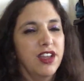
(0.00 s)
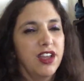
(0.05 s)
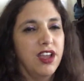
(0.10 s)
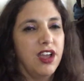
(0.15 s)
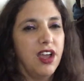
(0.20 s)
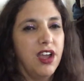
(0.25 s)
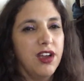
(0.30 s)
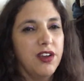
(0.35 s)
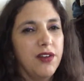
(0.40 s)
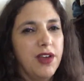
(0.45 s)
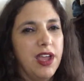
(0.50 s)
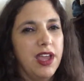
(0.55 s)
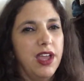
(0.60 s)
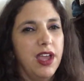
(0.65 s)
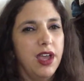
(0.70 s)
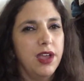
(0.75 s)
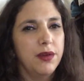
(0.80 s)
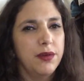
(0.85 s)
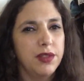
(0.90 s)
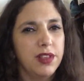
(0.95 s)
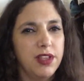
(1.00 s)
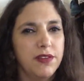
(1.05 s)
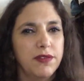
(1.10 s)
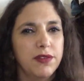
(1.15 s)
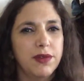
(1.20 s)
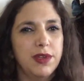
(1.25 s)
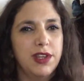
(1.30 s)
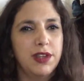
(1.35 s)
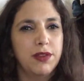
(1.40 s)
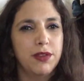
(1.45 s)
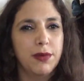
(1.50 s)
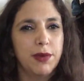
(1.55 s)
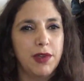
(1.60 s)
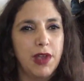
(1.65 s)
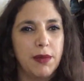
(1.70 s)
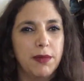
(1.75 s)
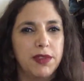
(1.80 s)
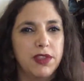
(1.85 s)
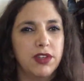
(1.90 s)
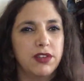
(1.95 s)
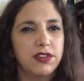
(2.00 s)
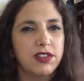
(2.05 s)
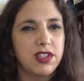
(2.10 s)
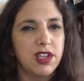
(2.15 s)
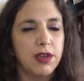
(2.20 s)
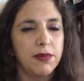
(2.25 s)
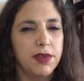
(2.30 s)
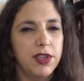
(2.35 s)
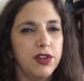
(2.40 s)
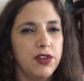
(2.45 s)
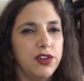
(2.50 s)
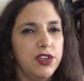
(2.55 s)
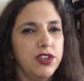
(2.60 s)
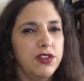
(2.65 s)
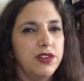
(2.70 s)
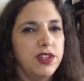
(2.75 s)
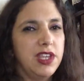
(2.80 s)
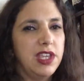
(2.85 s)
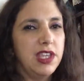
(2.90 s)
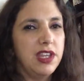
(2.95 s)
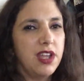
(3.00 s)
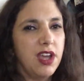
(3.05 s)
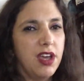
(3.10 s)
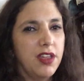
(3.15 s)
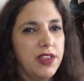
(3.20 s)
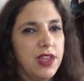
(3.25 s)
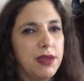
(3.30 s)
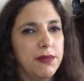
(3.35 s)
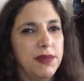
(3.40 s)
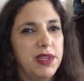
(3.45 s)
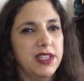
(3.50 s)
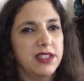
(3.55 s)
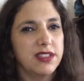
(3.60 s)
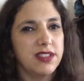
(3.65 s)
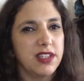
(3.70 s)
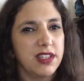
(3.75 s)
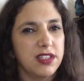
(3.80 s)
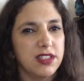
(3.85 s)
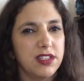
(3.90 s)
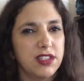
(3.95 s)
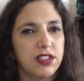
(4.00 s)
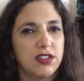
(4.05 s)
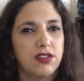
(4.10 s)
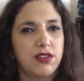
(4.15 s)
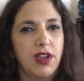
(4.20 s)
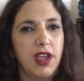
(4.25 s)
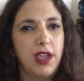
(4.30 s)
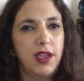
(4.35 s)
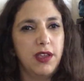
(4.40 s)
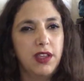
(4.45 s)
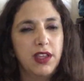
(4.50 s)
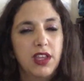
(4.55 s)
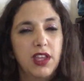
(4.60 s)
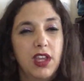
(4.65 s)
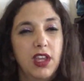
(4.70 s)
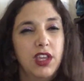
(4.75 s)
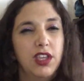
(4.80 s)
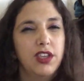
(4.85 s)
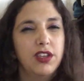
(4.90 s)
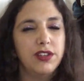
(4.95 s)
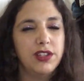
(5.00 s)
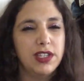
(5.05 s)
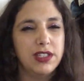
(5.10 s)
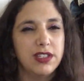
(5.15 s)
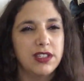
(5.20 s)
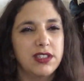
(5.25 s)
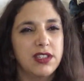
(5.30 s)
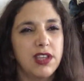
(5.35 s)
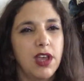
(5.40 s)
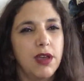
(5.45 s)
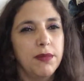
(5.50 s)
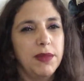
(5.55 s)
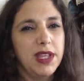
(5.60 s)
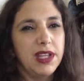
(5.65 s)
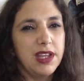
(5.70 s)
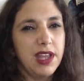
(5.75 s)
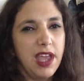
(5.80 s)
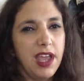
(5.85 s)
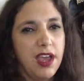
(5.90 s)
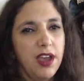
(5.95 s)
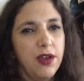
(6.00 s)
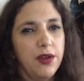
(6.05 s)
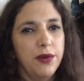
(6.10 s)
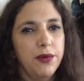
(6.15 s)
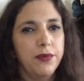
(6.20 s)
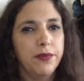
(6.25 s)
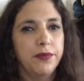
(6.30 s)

Alright, I would love a reading from Grandma. Don't tell me who you need. Oh, that makes sense. That's right. You don't need to tell me now.